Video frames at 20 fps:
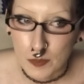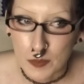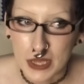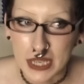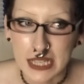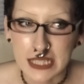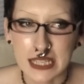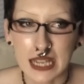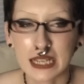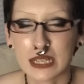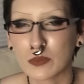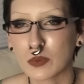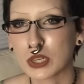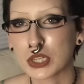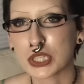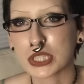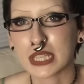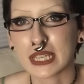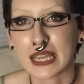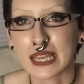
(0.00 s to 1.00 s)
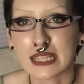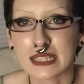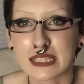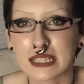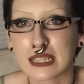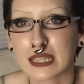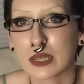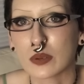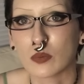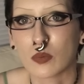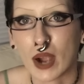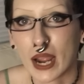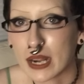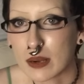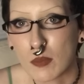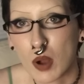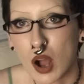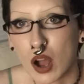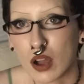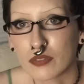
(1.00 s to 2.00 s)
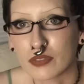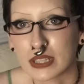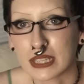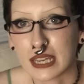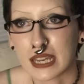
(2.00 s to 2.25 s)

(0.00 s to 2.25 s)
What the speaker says: Because I didn't want to just like instantly write him off in